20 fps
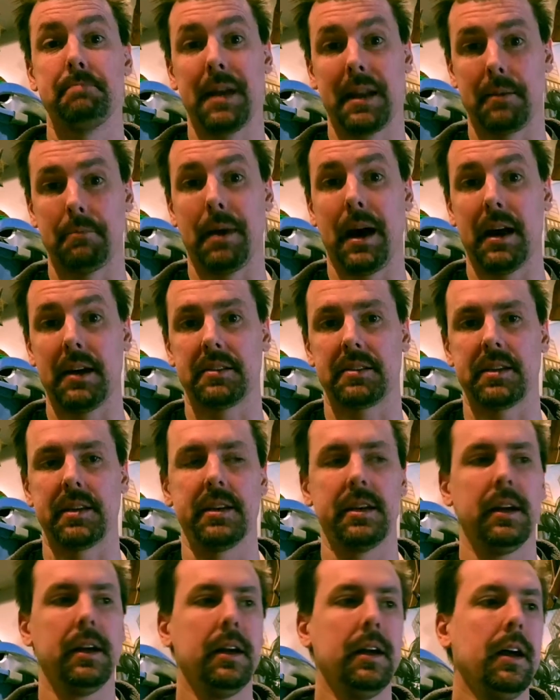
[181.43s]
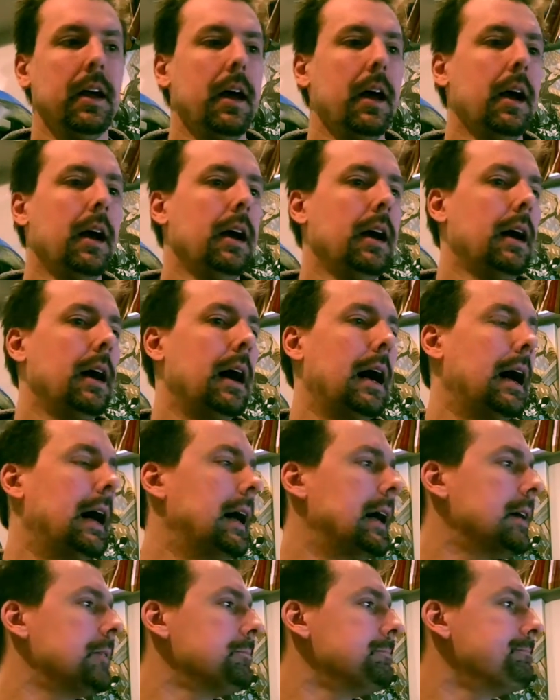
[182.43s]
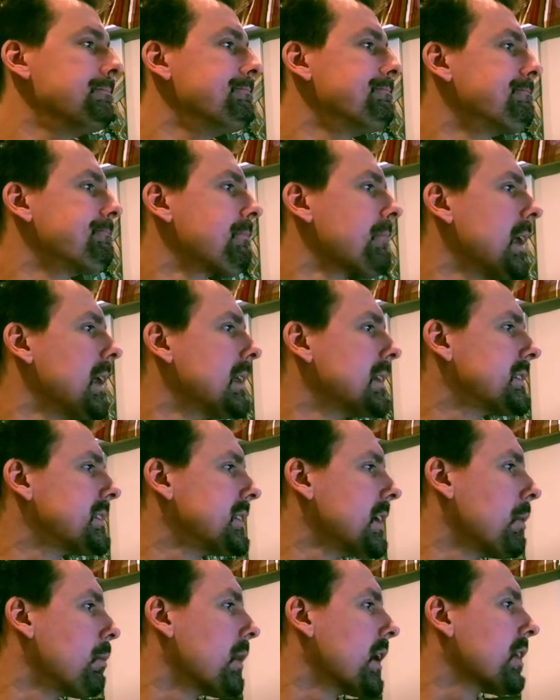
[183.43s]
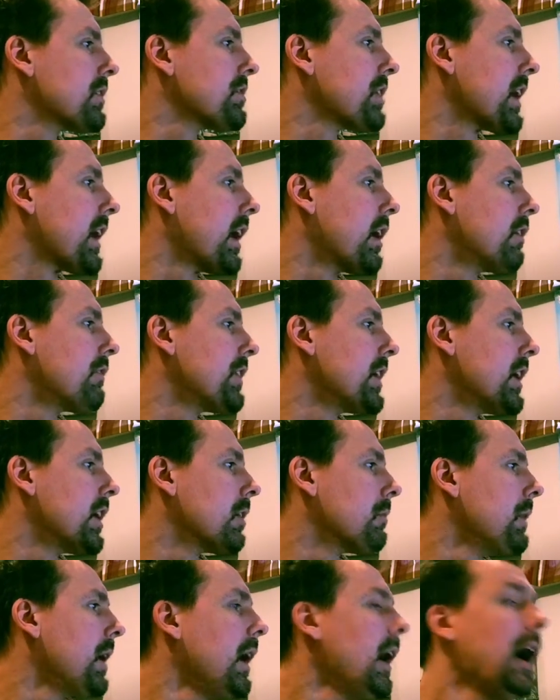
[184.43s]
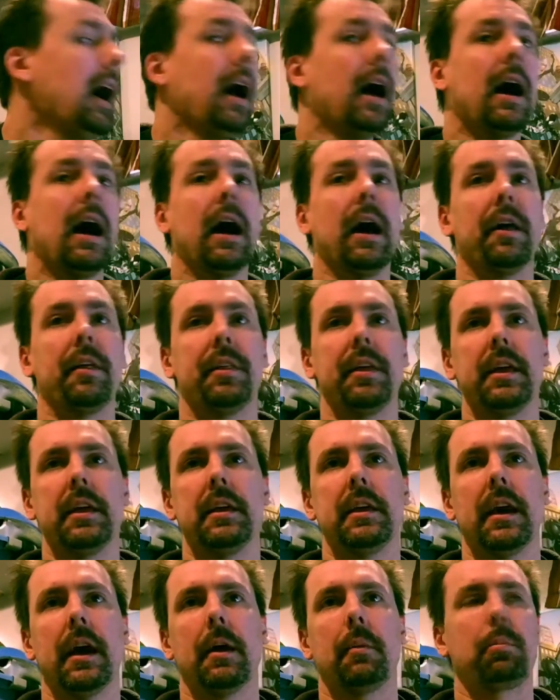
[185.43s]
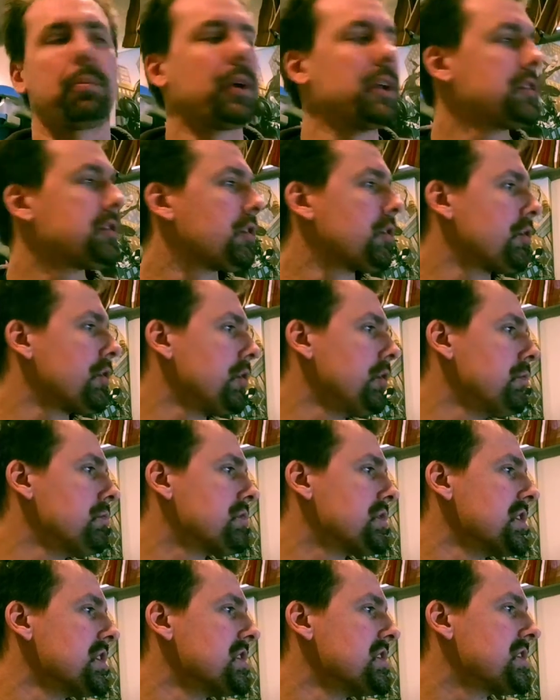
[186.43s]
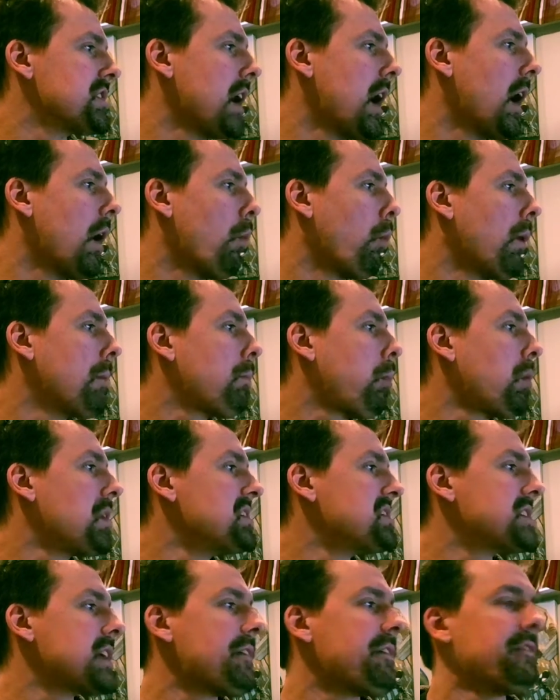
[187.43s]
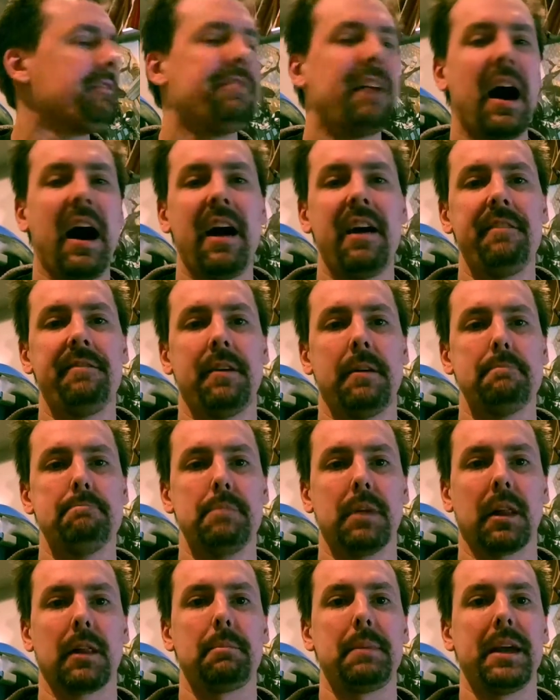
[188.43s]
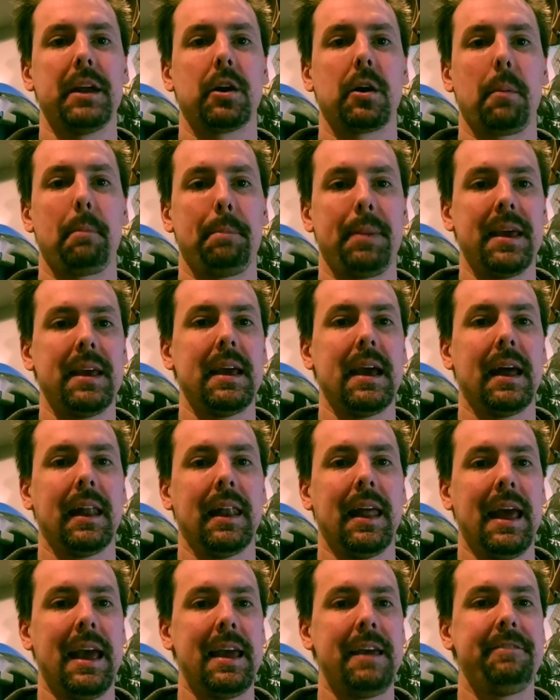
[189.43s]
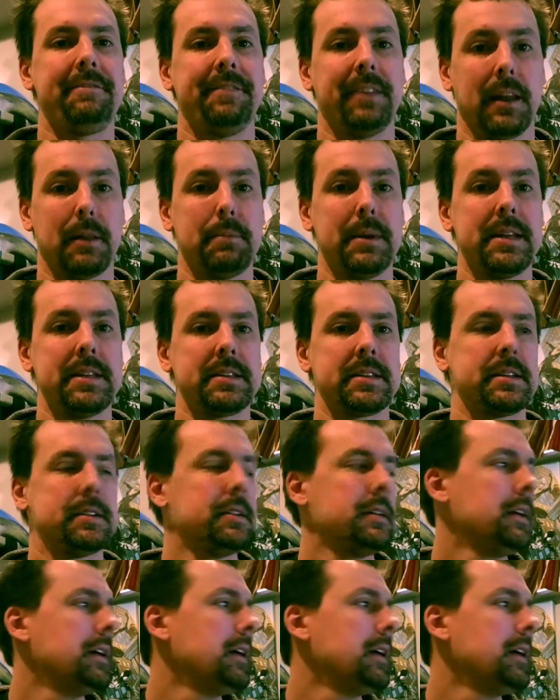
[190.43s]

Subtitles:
minimize it. Let's see what else I got over here. The printer uses 1.75 millimeter PLA filament.